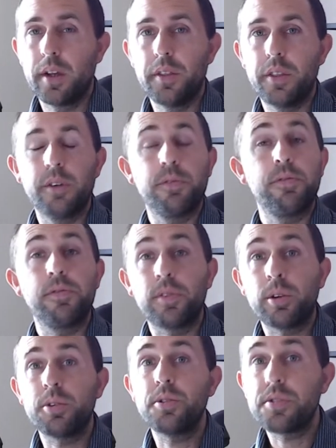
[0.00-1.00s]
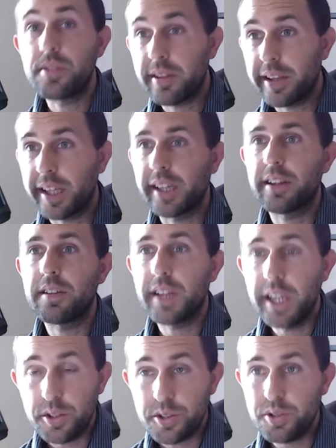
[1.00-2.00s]
the first thing that
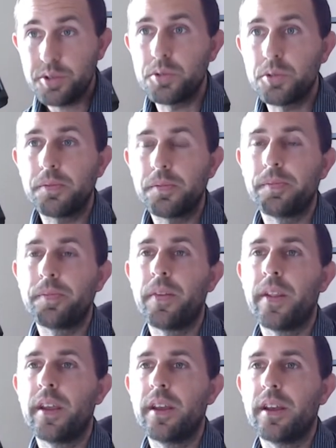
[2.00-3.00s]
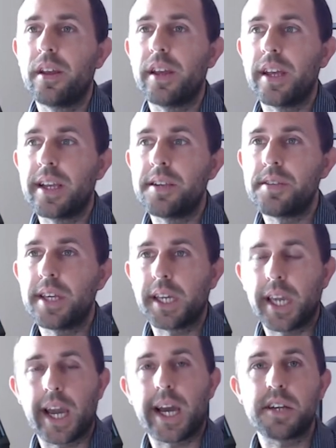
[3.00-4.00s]
they do is they
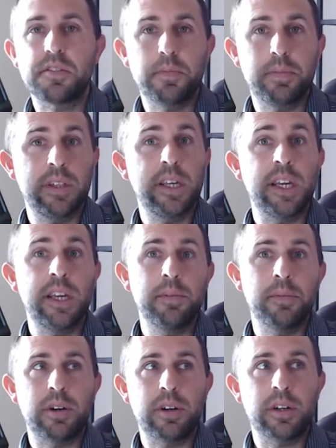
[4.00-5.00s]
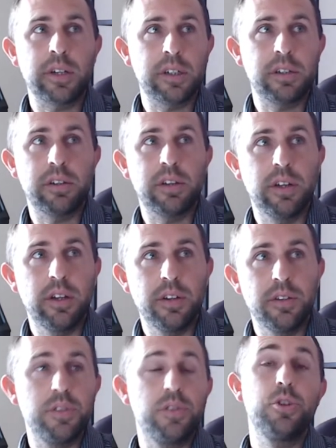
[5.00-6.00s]
cast blame on
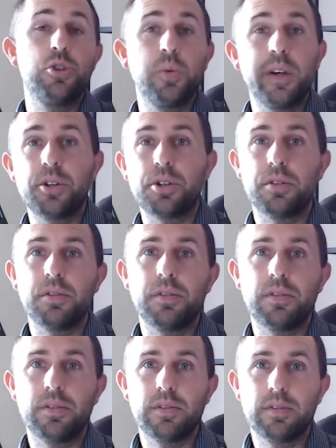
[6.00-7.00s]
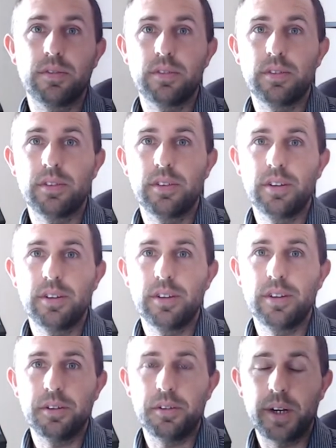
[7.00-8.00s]
the situation,
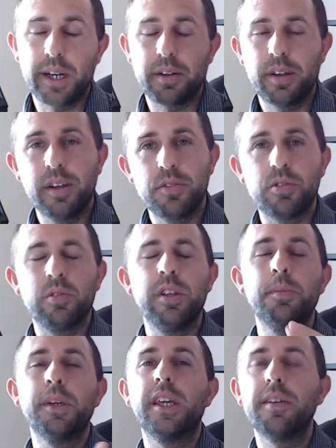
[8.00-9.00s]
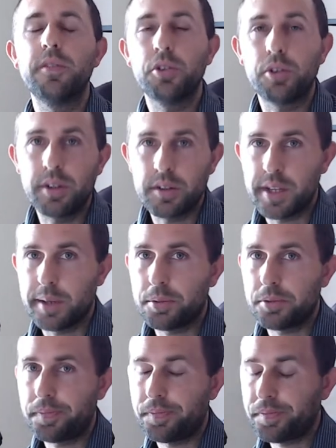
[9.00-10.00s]
right? So let me give you a good
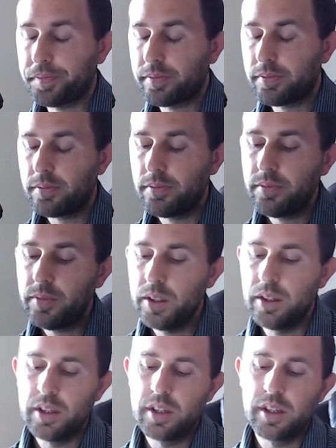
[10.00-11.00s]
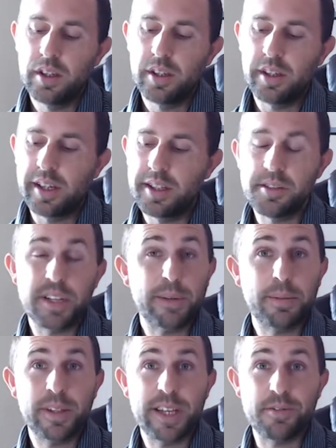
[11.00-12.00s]
example. And this
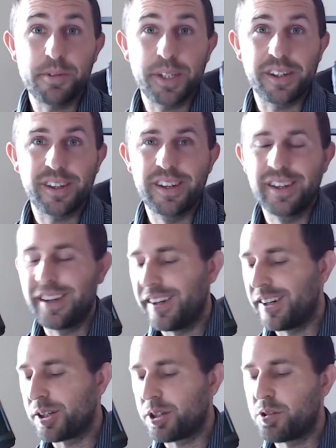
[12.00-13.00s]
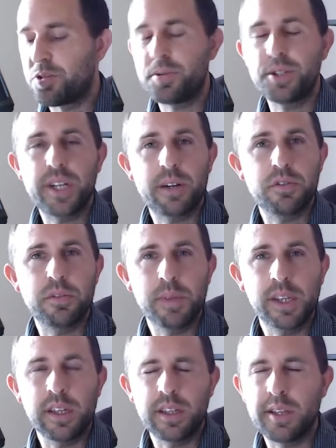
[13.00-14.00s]
happened last week. A coach reached out to
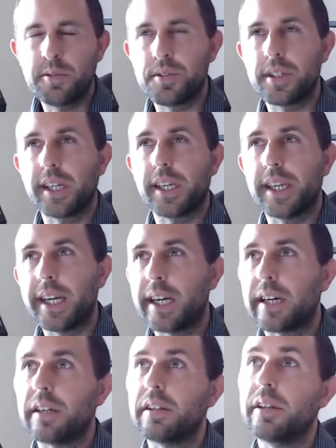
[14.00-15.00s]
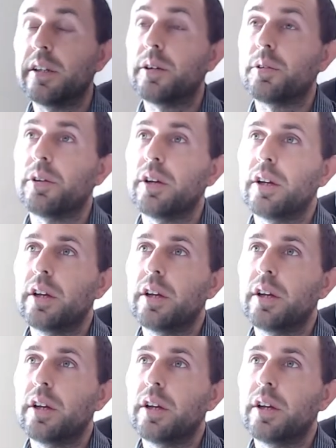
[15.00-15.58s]
me. He was like, yeah, you know,